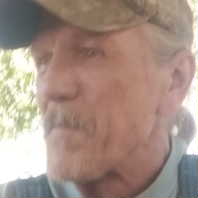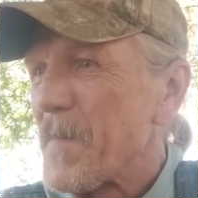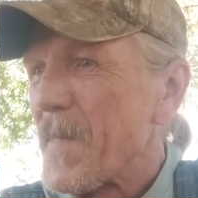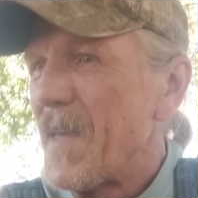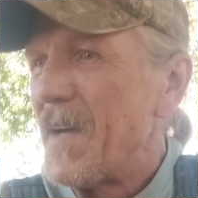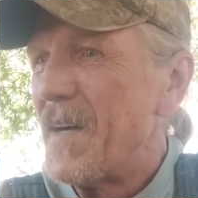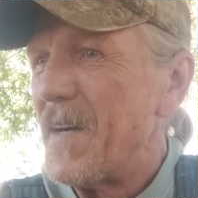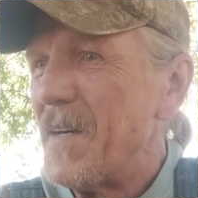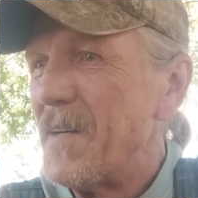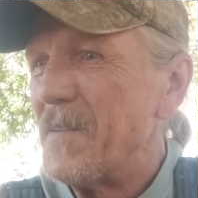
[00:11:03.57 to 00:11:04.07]

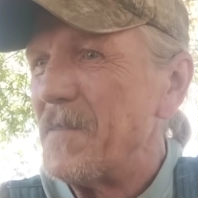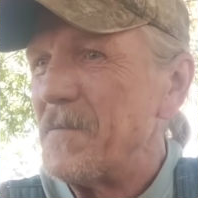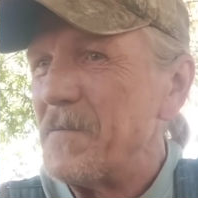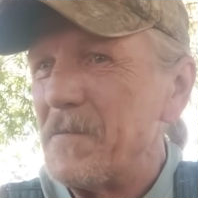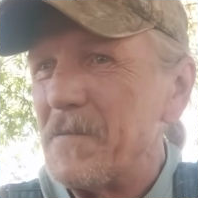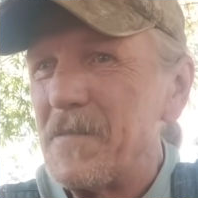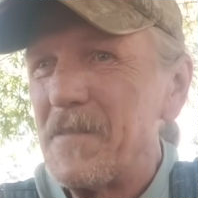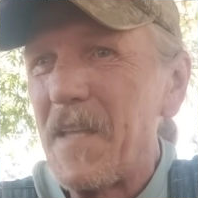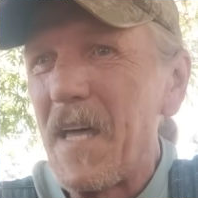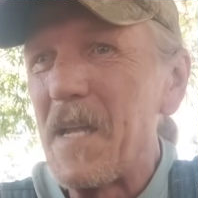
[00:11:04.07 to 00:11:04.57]

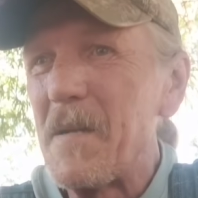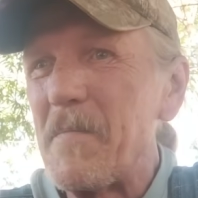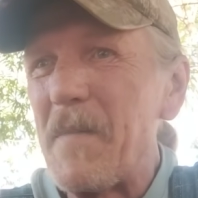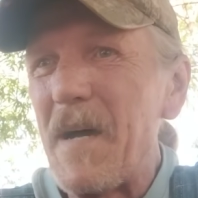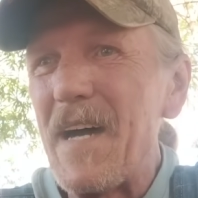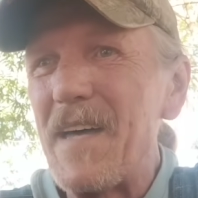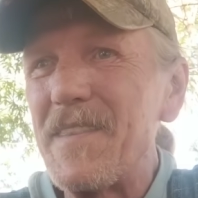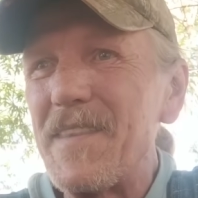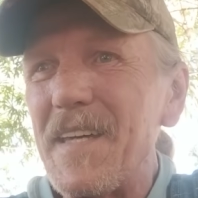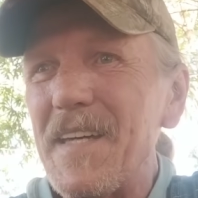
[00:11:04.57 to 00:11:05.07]
Not a
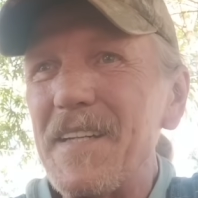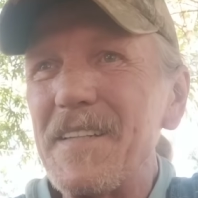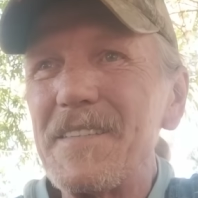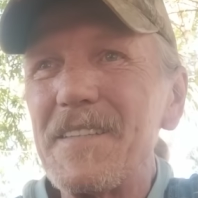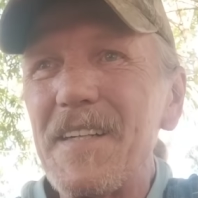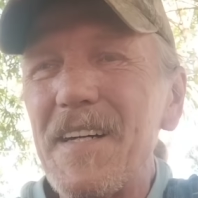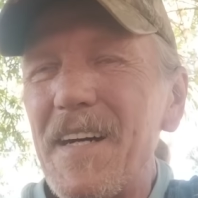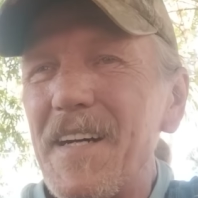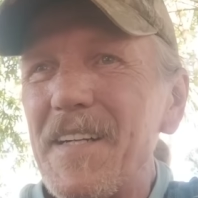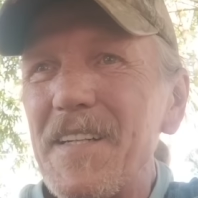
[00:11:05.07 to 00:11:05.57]
bad
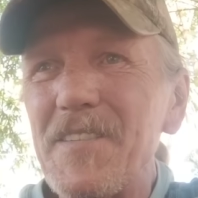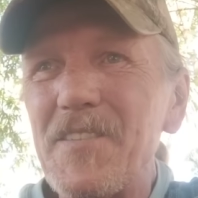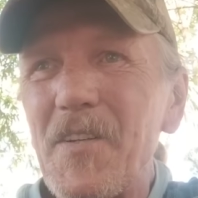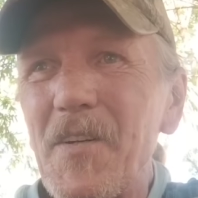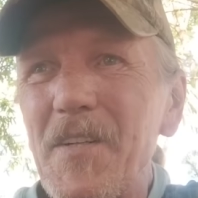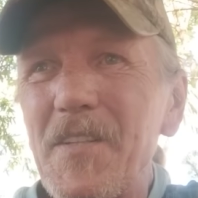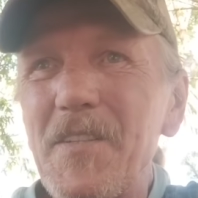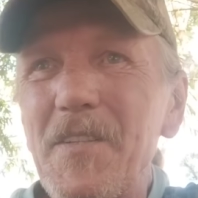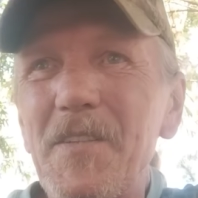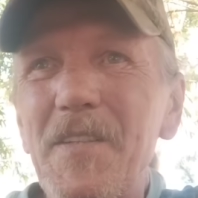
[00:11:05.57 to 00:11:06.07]
thing. I
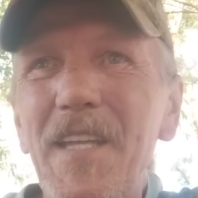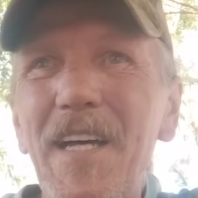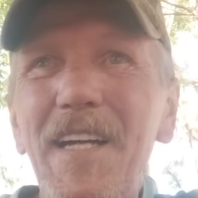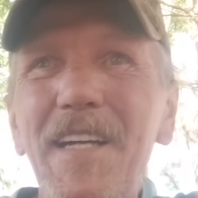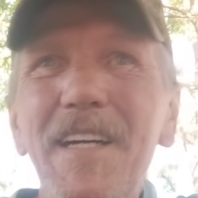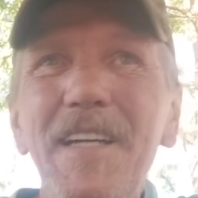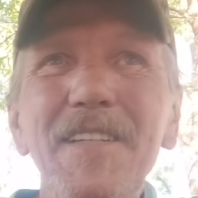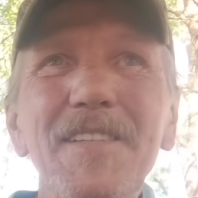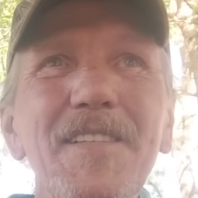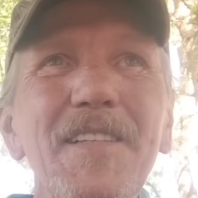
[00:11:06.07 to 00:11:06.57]
enjoy doing that
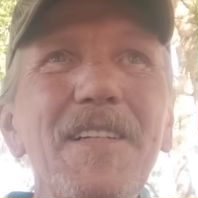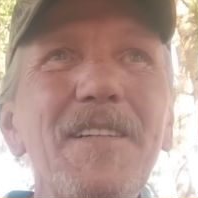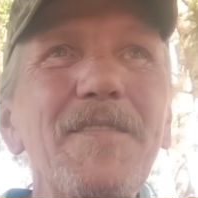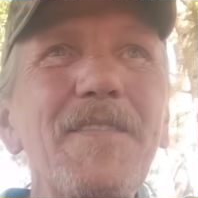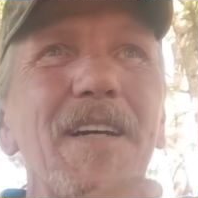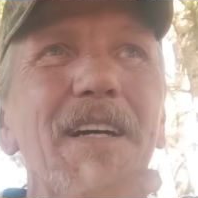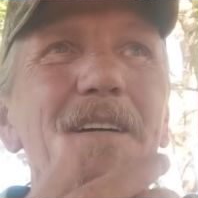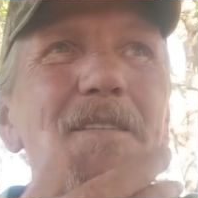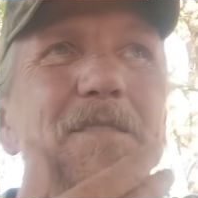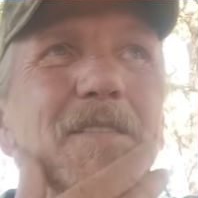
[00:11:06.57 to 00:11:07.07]
kind of stuff.
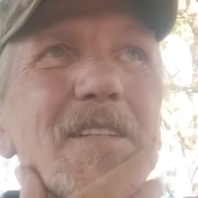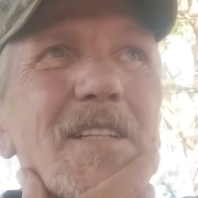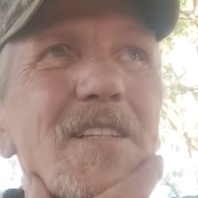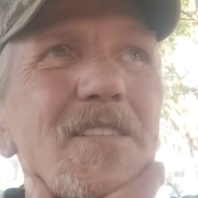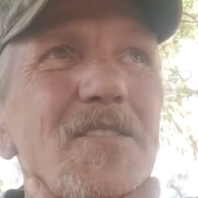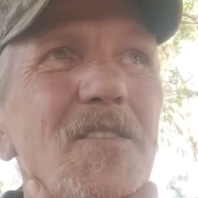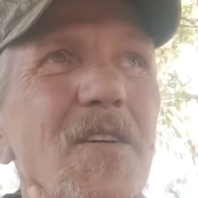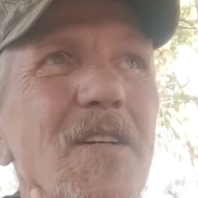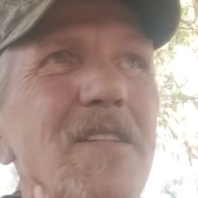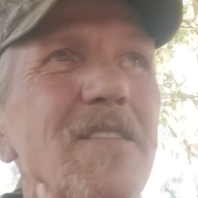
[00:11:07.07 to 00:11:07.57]
I really
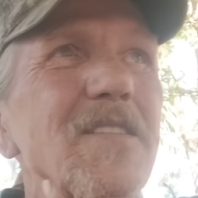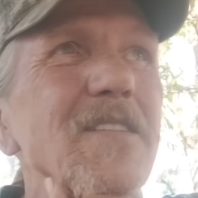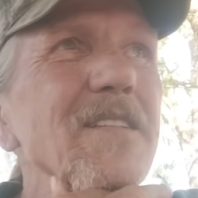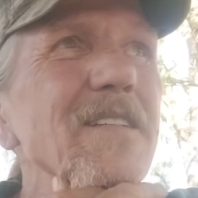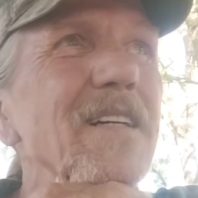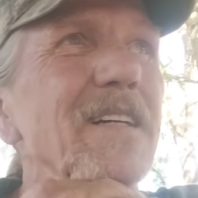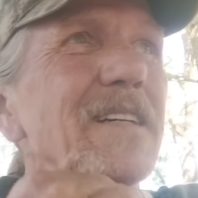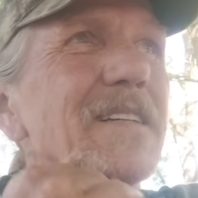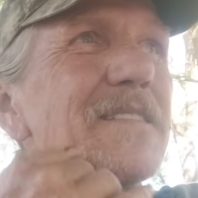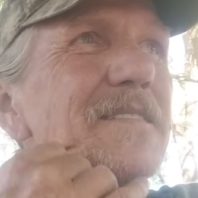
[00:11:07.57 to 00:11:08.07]
enjoyed
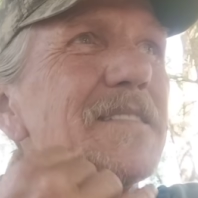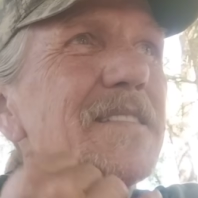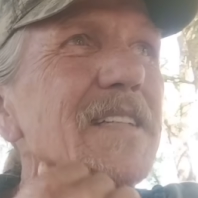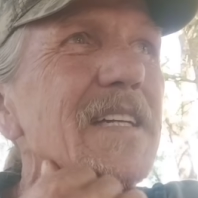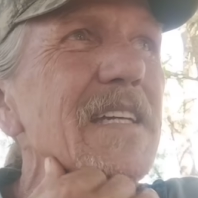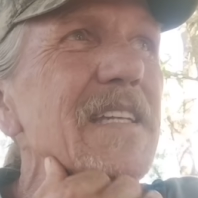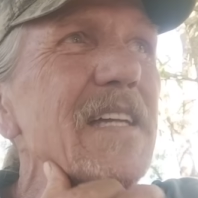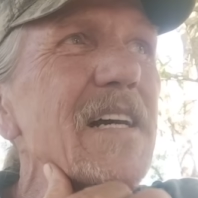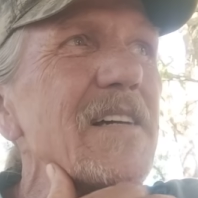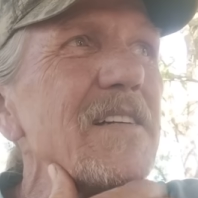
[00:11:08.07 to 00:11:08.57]

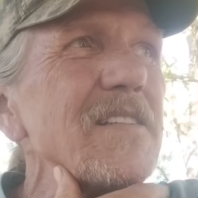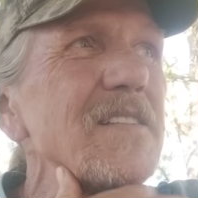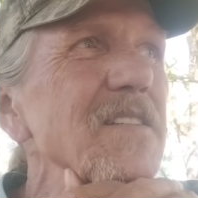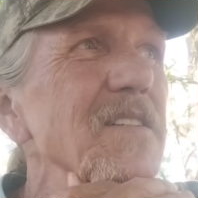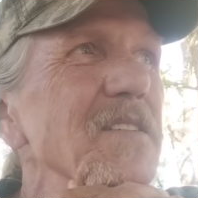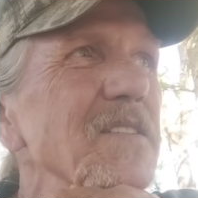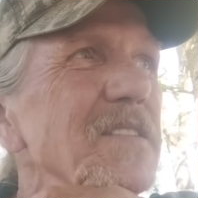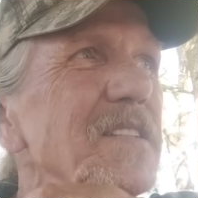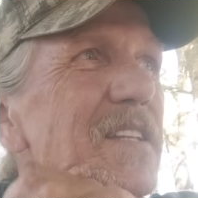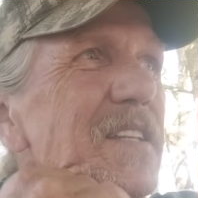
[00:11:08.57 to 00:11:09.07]
getting out here and doing the